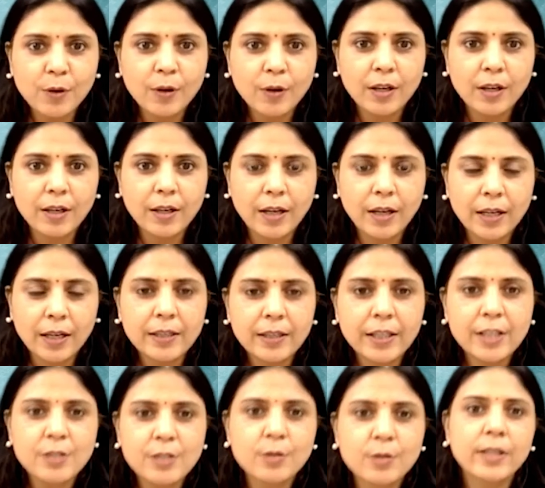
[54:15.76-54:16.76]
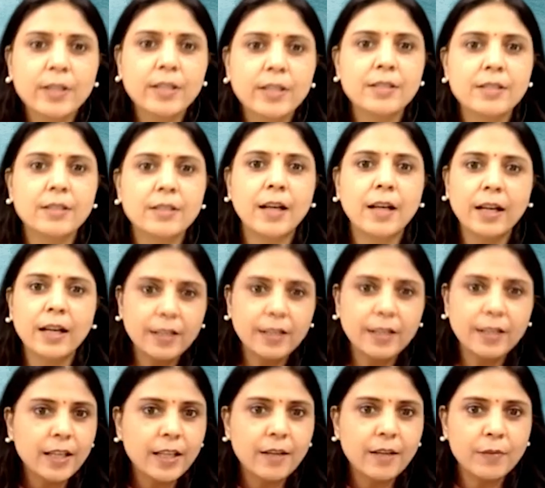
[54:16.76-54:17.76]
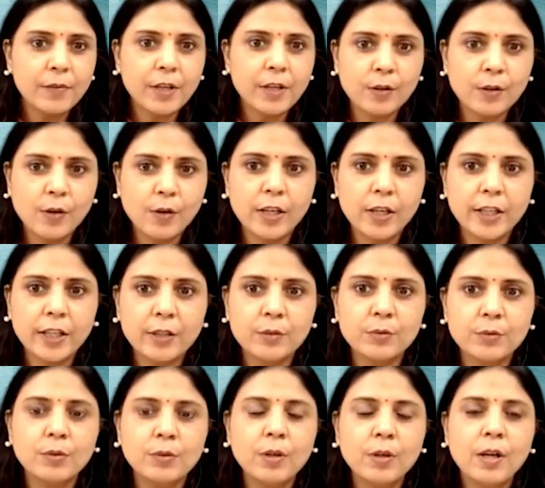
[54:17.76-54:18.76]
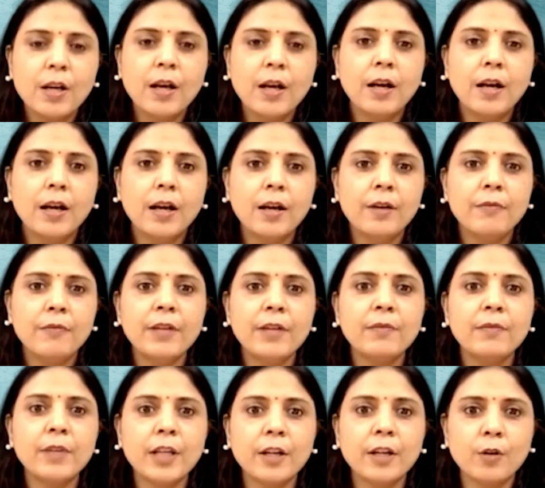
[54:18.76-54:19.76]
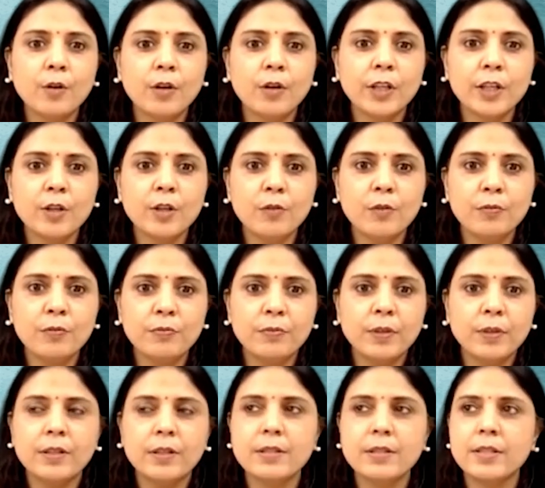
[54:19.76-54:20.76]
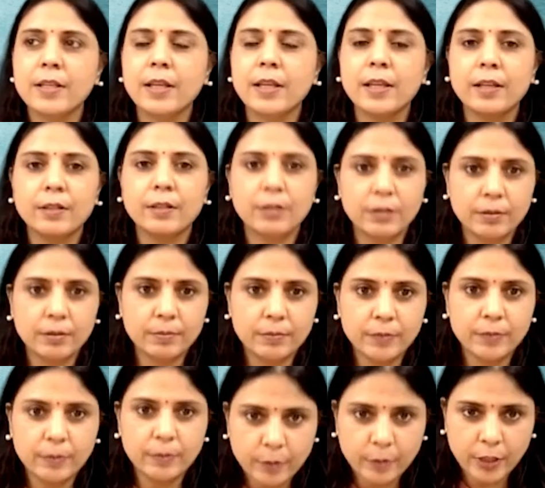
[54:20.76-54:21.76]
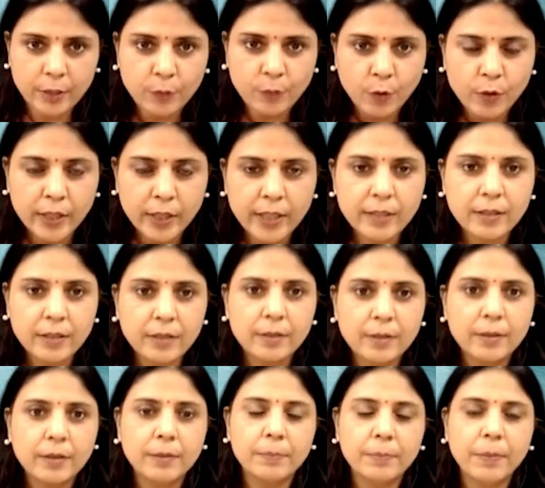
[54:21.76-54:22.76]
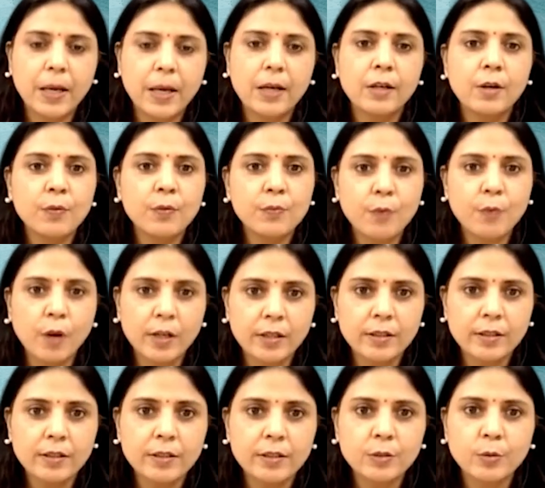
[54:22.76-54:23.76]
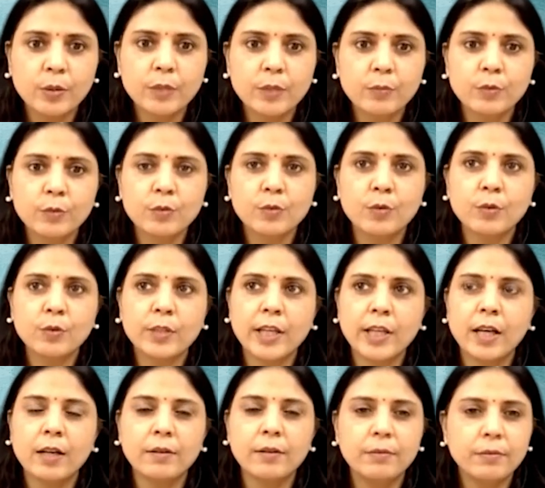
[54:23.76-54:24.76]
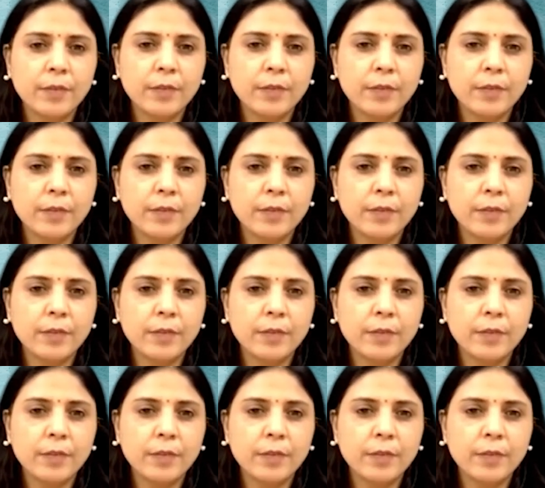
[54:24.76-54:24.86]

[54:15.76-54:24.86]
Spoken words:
Agni, so it is the Agni Dev we are calling to... when we are talking of, invoking the power of water, to invoke kya?